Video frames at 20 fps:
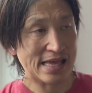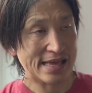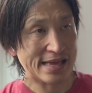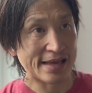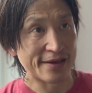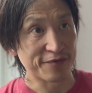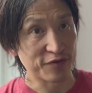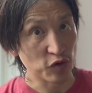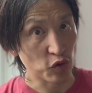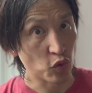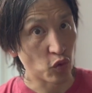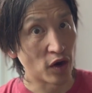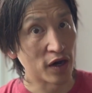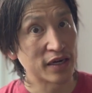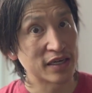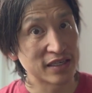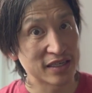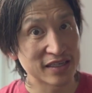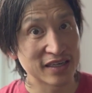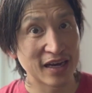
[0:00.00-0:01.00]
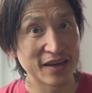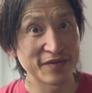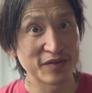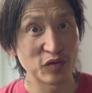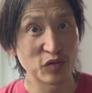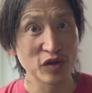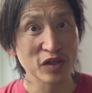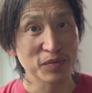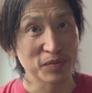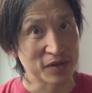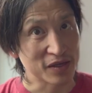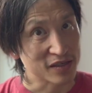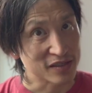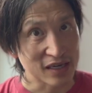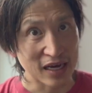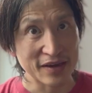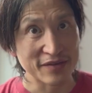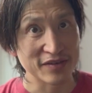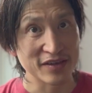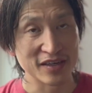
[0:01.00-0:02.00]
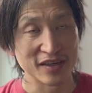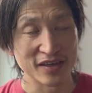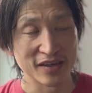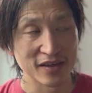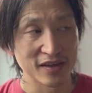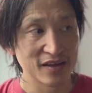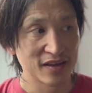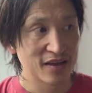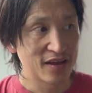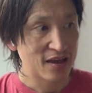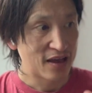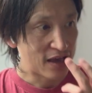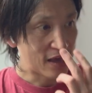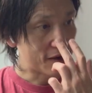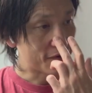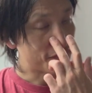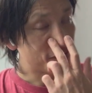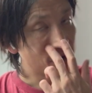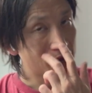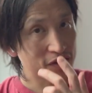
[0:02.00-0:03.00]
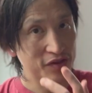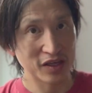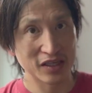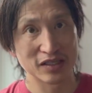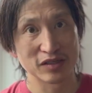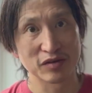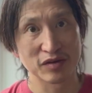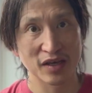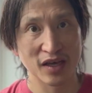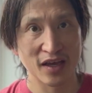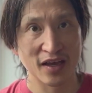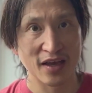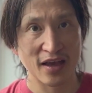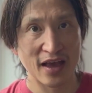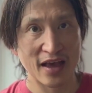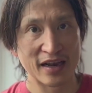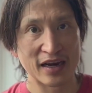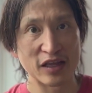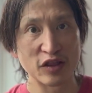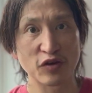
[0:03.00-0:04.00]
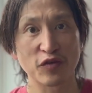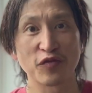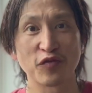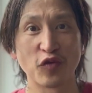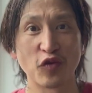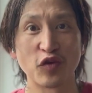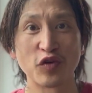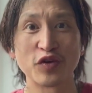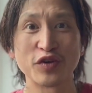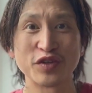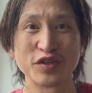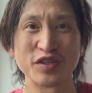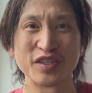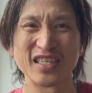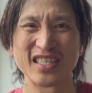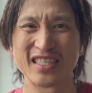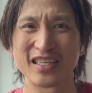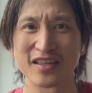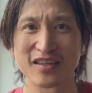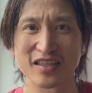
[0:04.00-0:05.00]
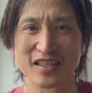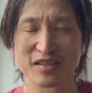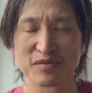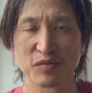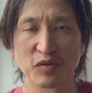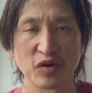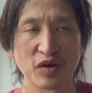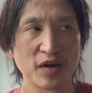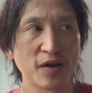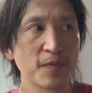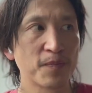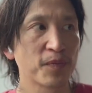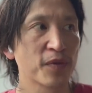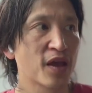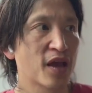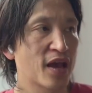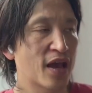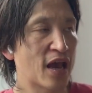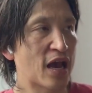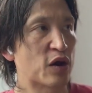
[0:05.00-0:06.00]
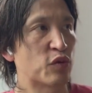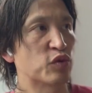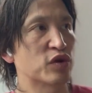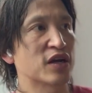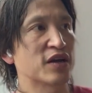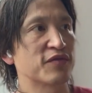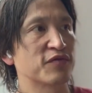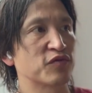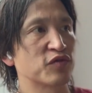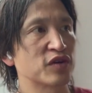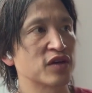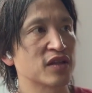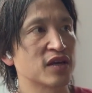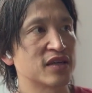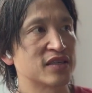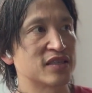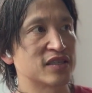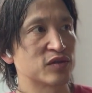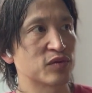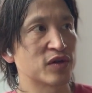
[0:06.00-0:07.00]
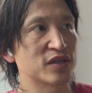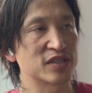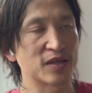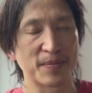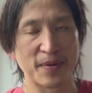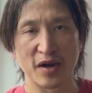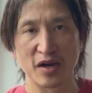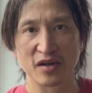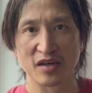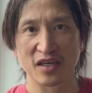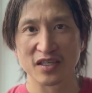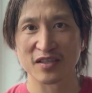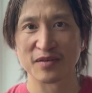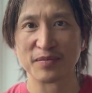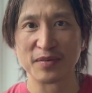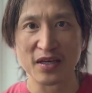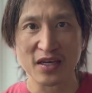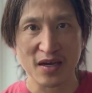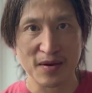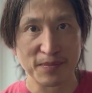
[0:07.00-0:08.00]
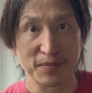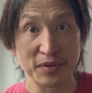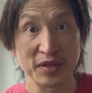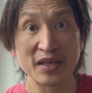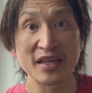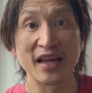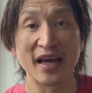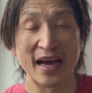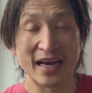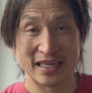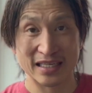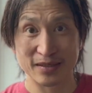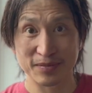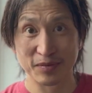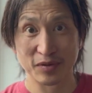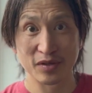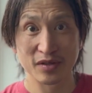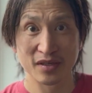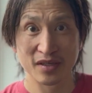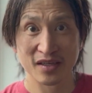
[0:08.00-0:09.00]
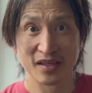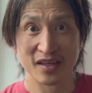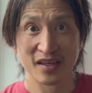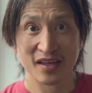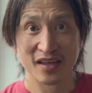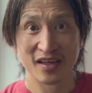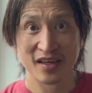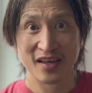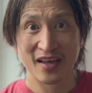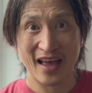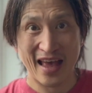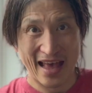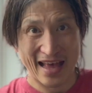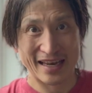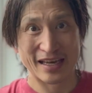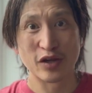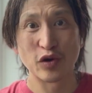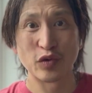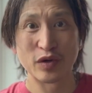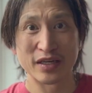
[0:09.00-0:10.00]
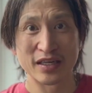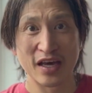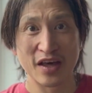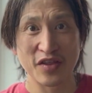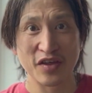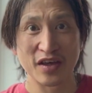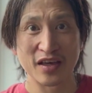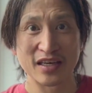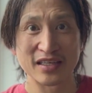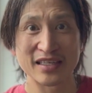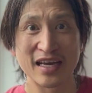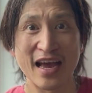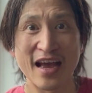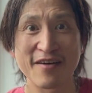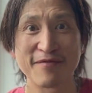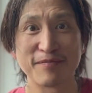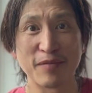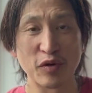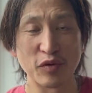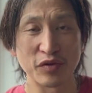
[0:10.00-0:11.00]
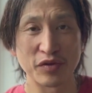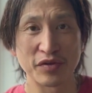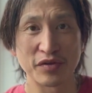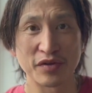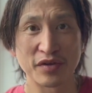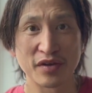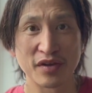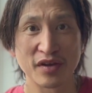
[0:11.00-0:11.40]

If you're wanting to dive in with me, dive in. And if not, that's okay. And I look forward to distilling this more. And what I've realized as well is the paradox of being a complete expert and knowing nothing, because I have both.